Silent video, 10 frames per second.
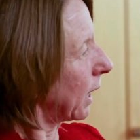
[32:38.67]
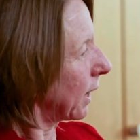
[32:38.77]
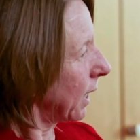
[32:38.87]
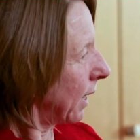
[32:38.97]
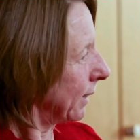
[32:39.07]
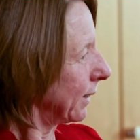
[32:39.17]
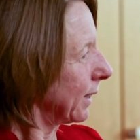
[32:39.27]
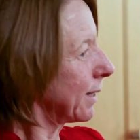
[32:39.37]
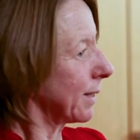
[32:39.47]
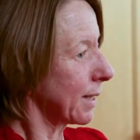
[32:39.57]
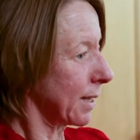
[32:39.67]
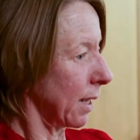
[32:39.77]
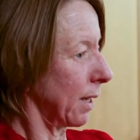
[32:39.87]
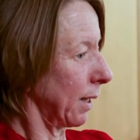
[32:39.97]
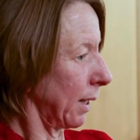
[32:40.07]
and the idea is
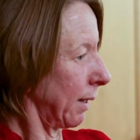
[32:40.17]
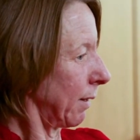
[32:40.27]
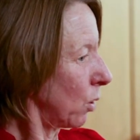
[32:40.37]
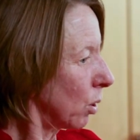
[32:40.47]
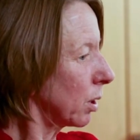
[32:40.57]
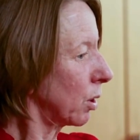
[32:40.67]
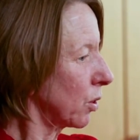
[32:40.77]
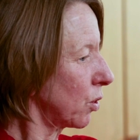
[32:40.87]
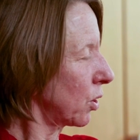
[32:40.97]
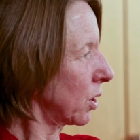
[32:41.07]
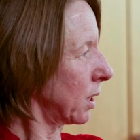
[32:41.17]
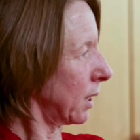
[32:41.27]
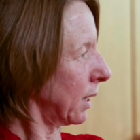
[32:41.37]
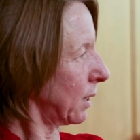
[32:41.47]
that you go on a construction site,